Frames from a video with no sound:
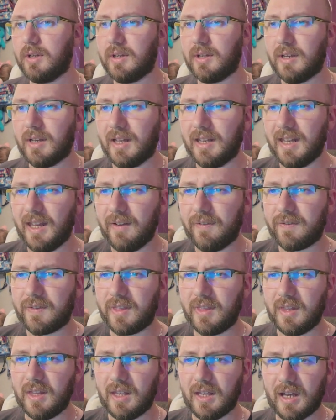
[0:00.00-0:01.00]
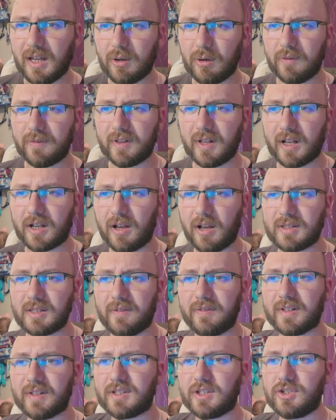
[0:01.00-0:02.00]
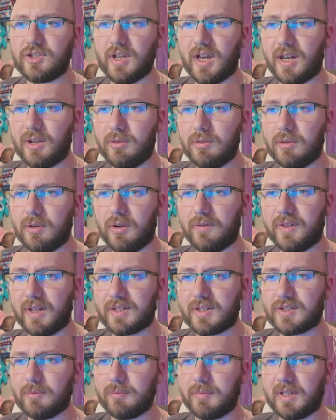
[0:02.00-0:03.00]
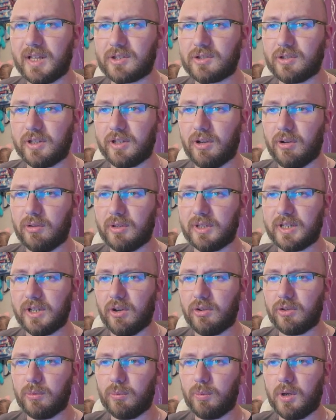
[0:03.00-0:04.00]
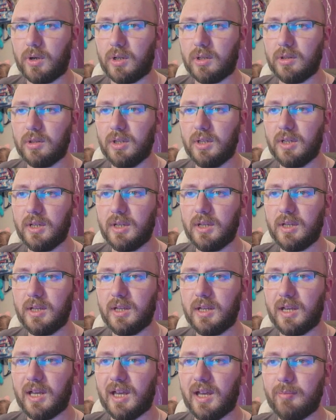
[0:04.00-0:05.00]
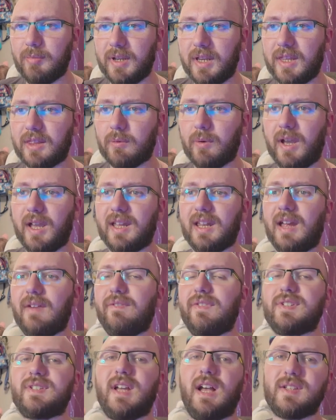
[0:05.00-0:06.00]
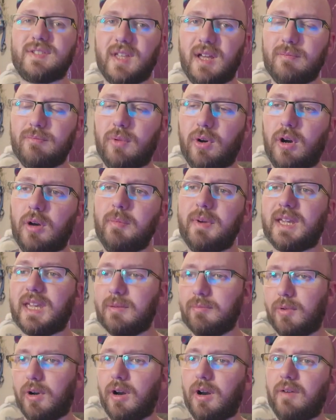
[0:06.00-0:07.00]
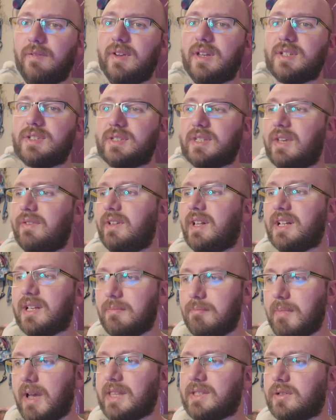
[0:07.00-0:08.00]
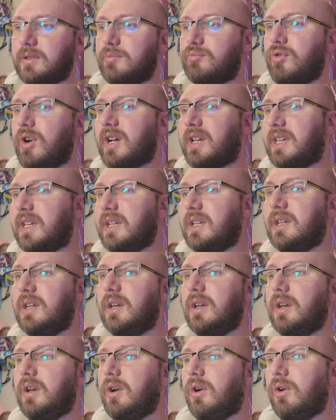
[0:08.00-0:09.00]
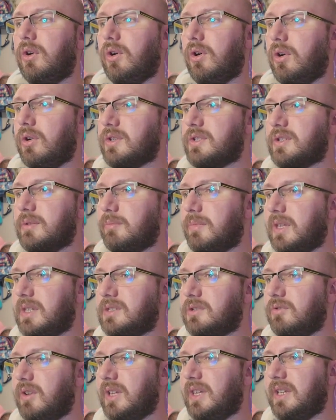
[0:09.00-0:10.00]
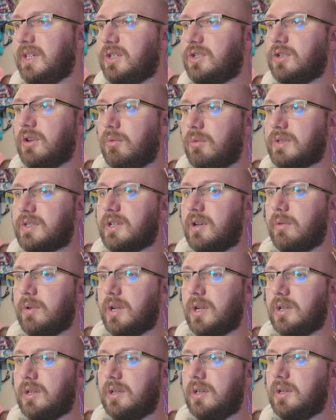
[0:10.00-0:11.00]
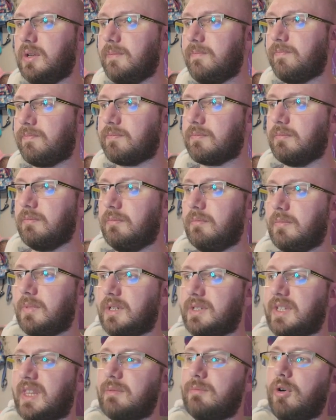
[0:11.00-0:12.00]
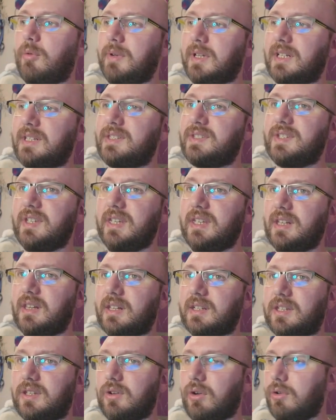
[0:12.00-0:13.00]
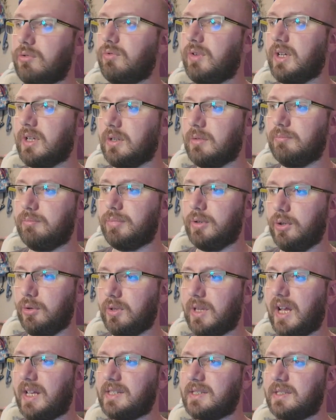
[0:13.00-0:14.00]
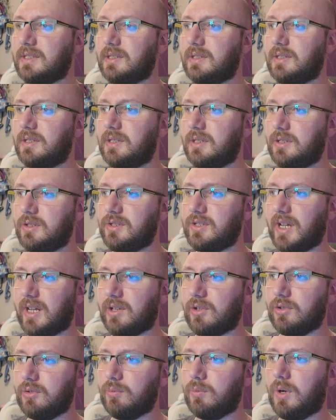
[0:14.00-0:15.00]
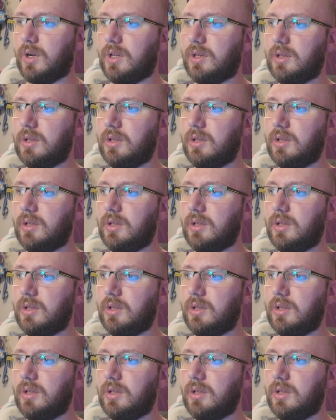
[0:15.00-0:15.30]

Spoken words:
And I can't tell if that's a shadow or if that's something actually holding it on the wall. But either way, I'd emphasize that more, make it more obvious, give it like a metal bracket or something to really show what's going on. Because at the moment you can see like your Unreal blue light shining on the wall.